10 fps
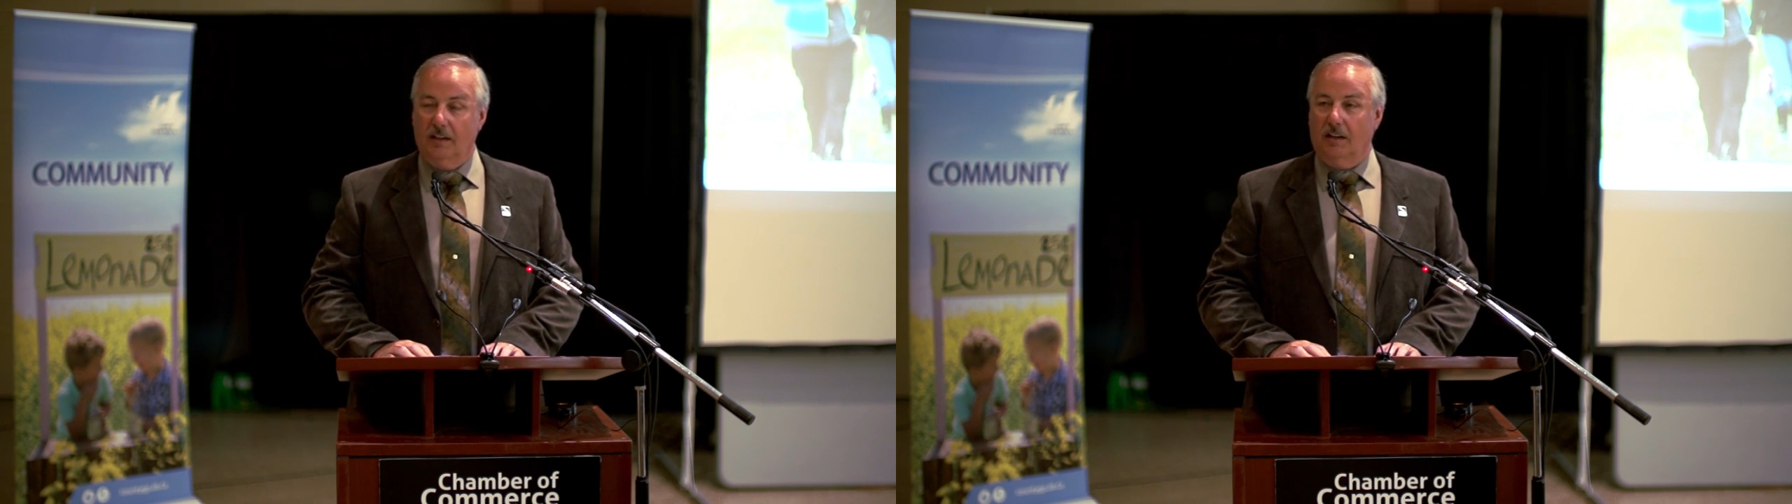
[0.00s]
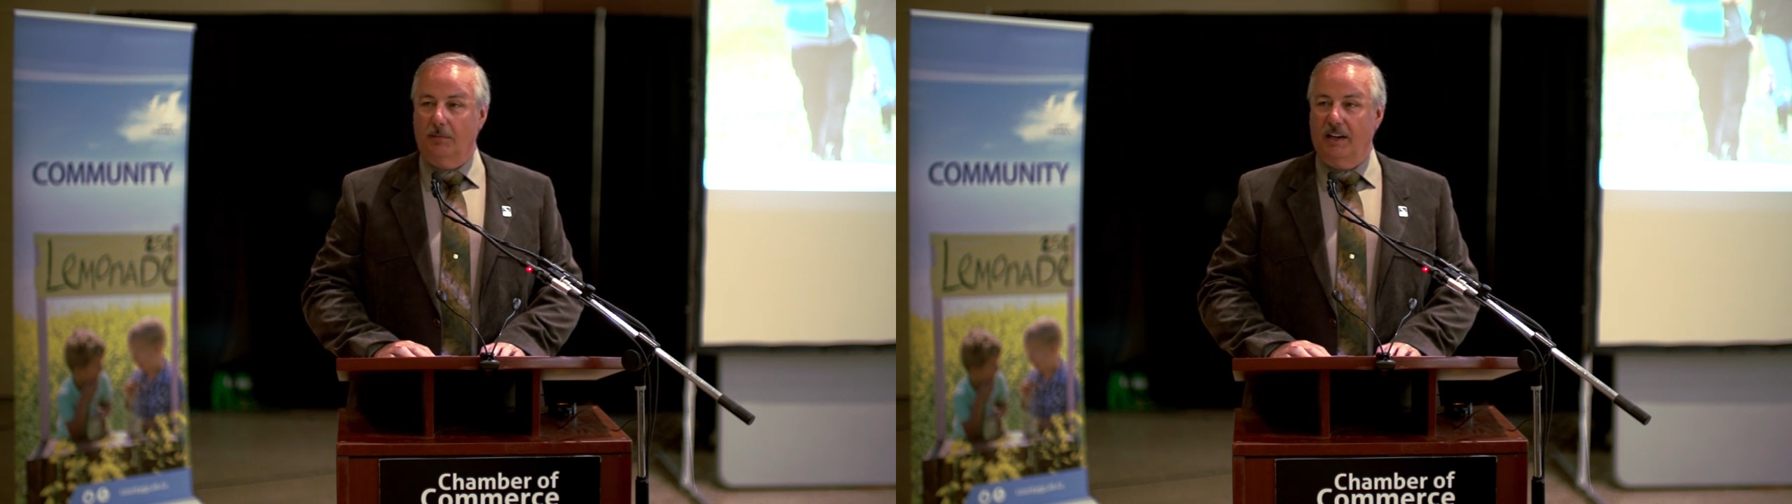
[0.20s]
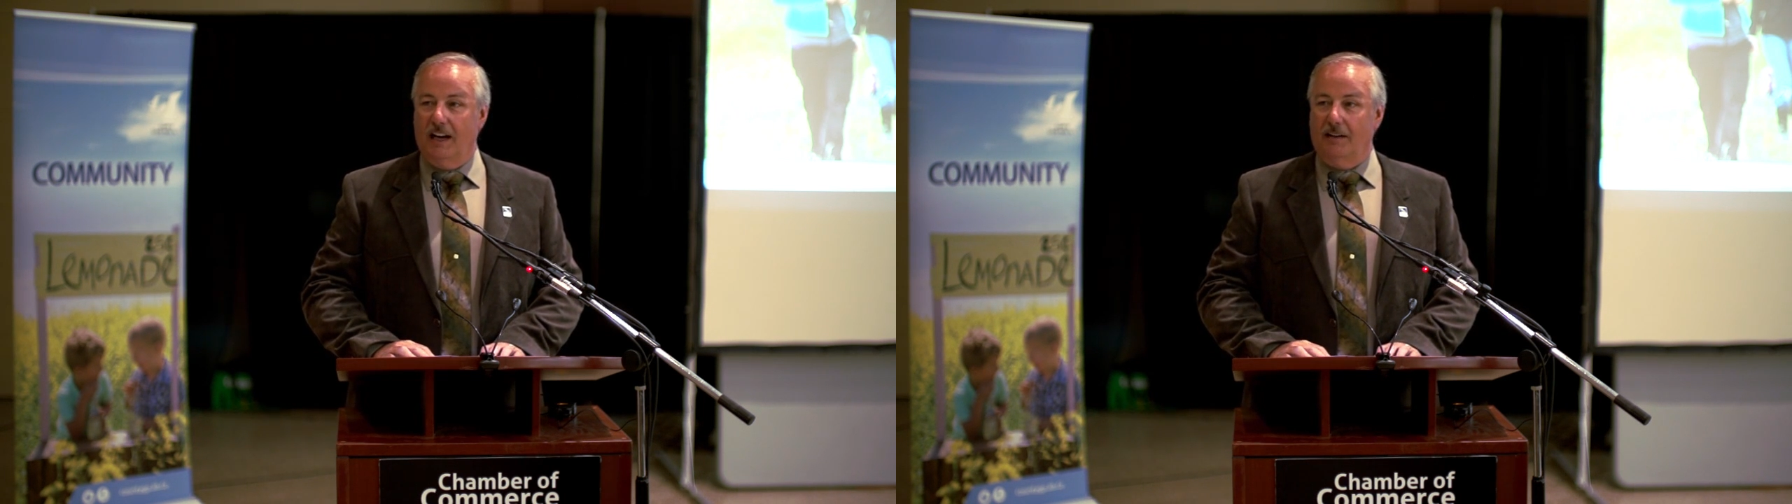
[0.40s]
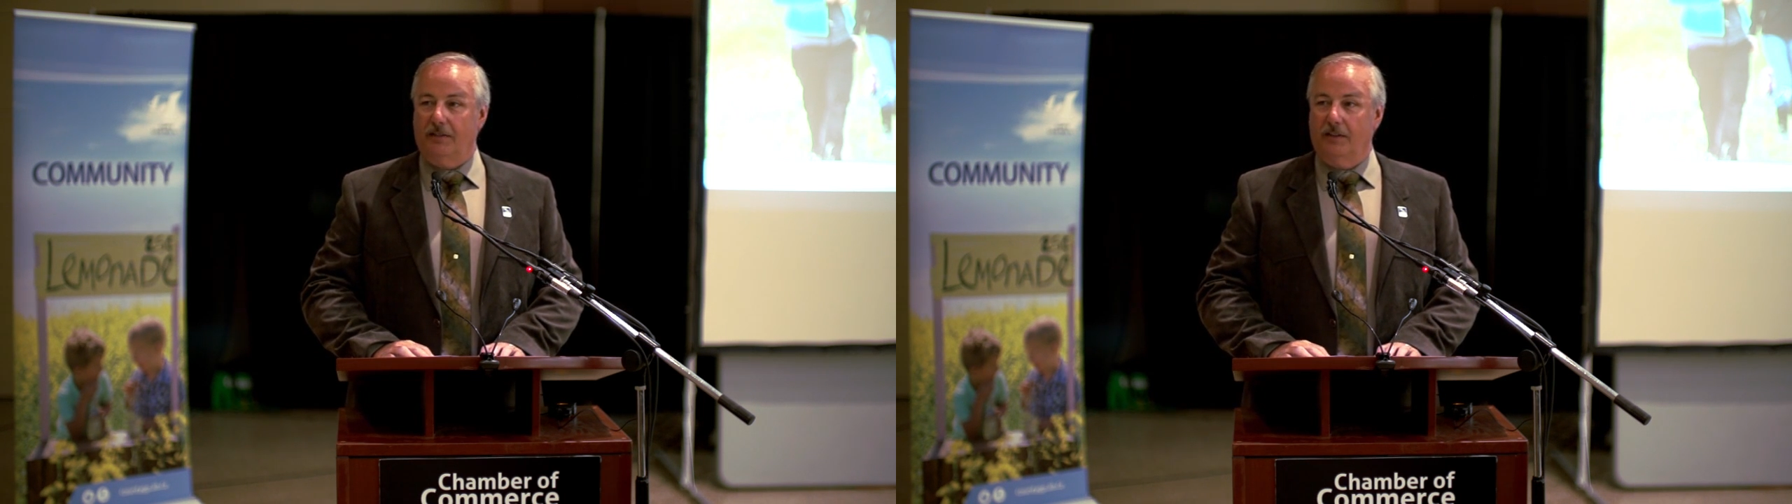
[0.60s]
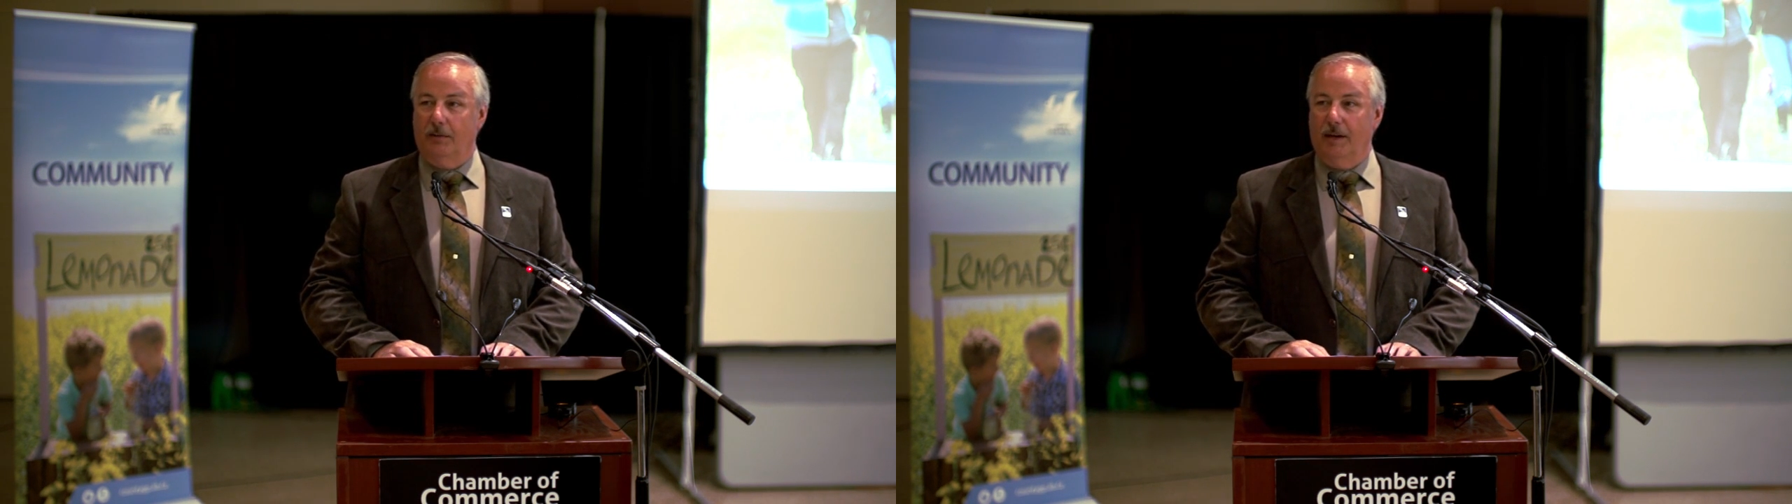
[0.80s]
on behalf
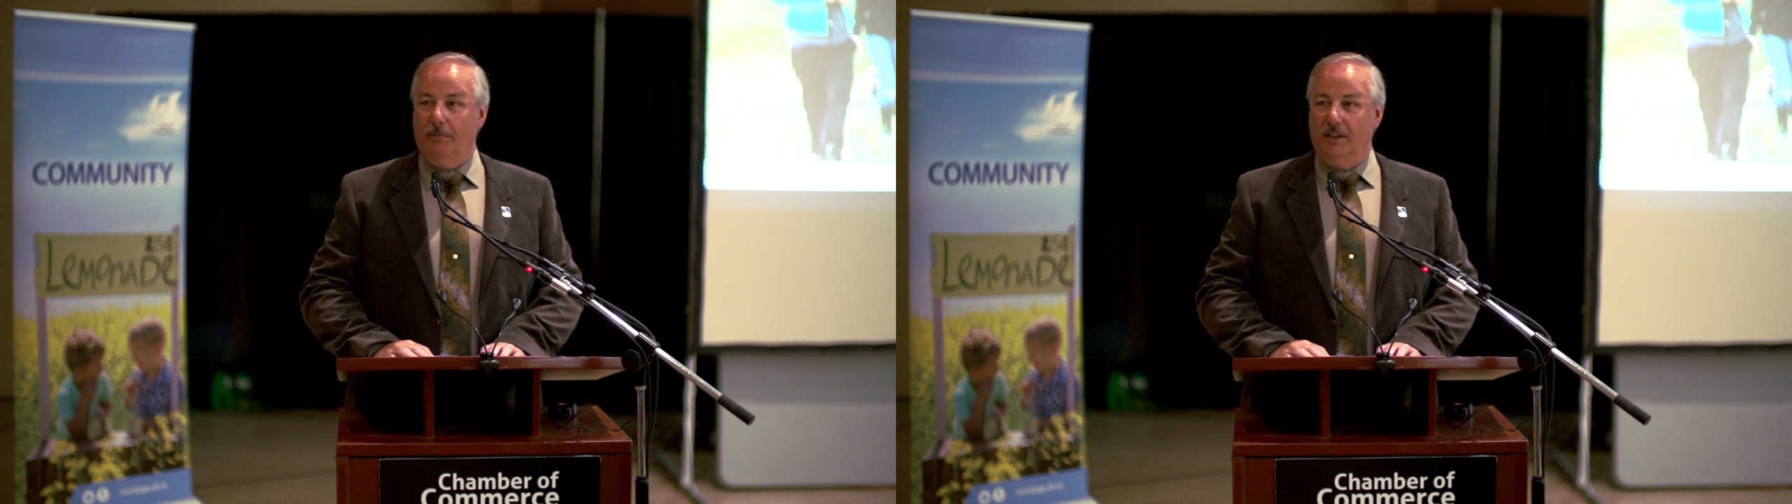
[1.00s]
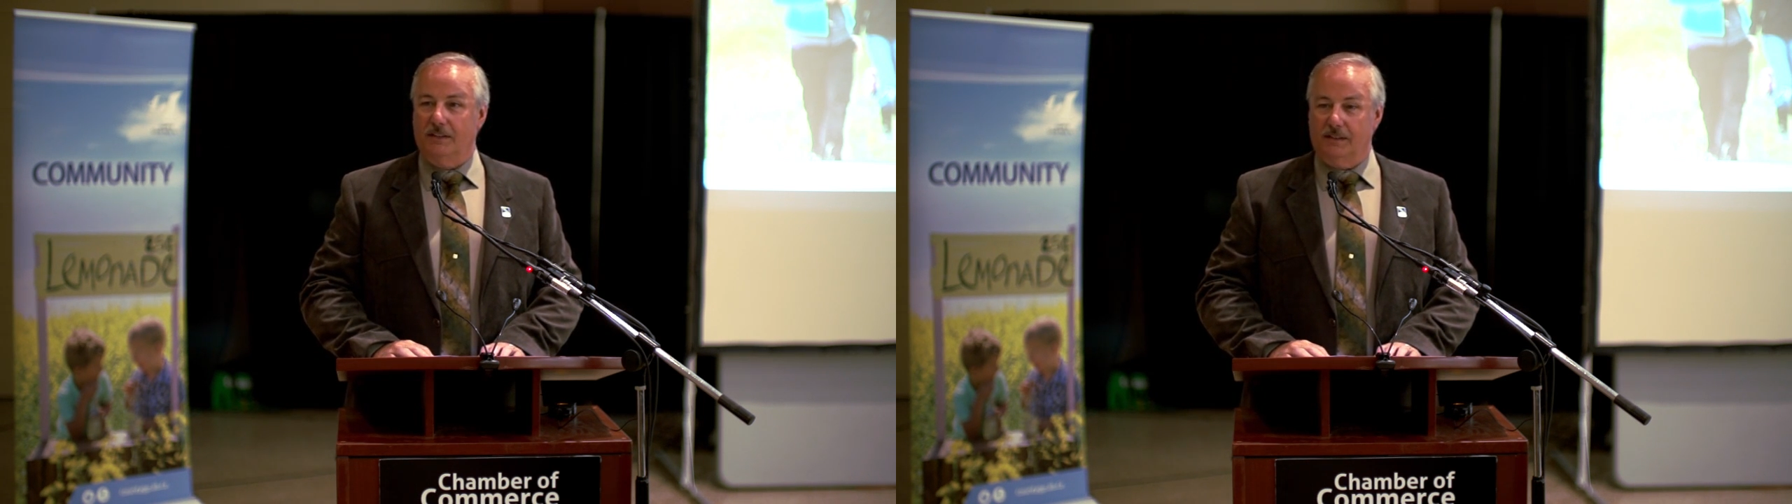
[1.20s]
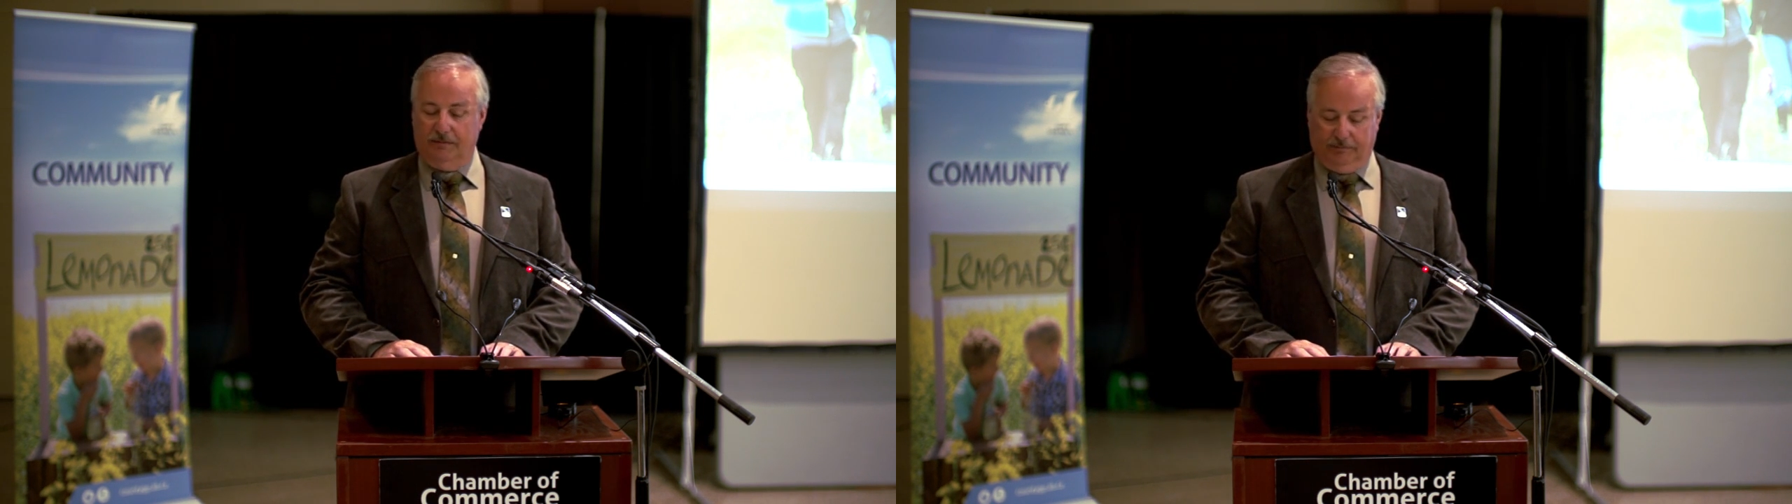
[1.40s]
of our members.